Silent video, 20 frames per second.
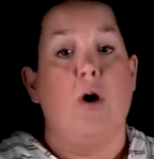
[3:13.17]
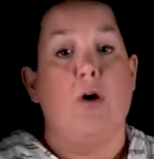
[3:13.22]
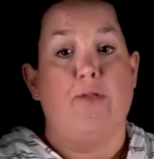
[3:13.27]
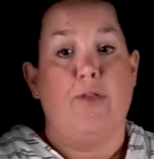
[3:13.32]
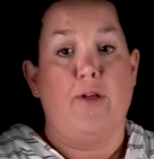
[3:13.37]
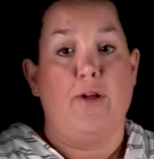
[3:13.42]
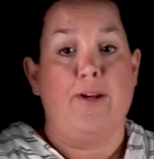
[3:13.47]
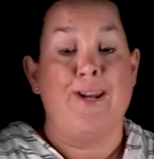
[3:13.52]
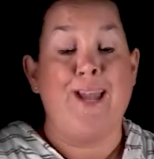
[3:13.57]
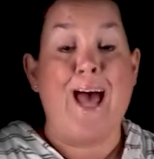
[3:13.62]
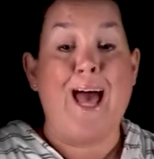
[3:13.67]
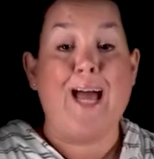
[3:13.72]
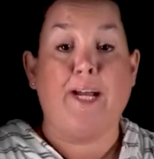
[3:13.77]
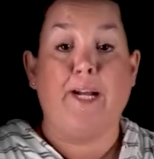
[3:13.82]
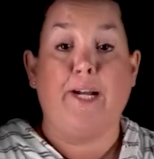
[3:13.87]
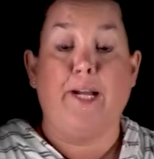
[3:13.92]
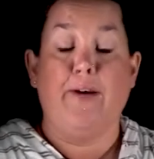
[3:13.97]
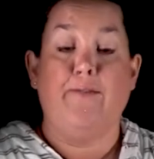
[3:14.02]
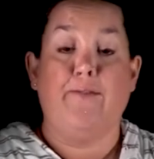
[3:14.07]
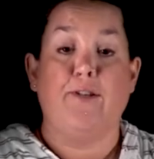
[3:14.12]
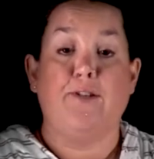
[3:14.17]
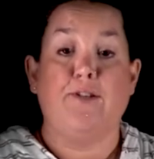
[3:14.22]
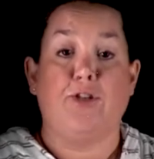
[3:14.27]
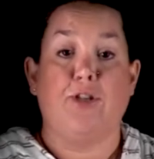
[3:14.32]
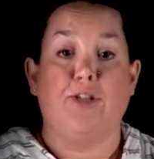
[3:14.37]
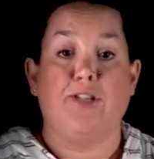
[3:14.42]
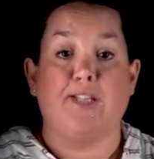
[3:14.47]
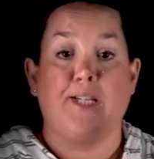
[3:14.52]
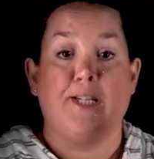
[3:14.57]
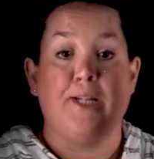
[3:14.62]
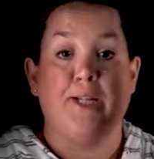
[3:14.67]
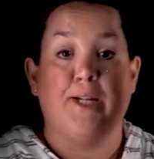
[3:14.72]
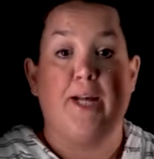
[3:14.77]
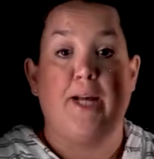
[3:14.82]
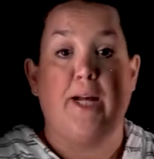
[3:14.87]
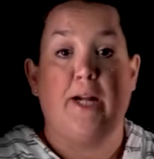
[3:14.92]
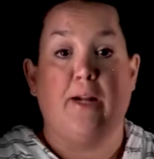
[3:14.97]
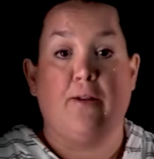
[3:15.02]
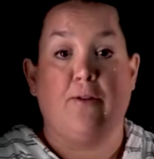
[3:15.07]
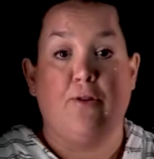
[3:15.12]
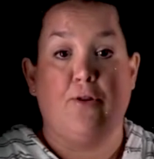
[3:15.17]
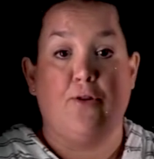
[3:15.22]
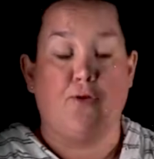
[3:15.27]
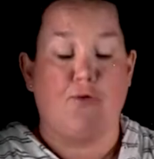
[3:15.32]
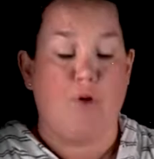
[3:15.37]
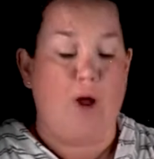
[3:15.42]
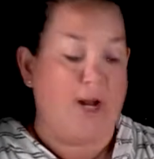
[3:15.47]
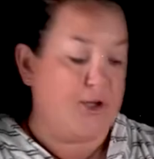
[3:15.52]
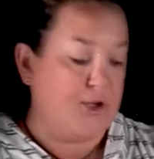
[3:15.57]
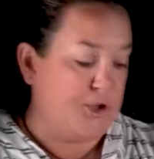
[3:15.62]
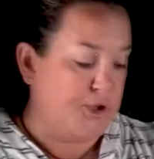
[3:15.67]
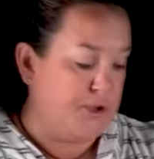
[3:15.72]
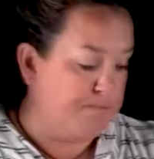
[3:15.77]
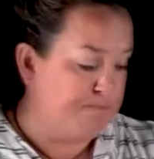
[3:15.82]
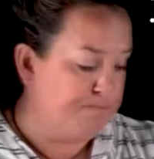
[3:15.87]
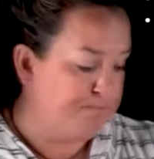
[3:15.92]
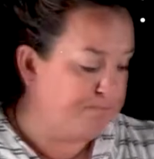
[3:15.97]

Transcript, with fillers: The negative is just indicating the direction.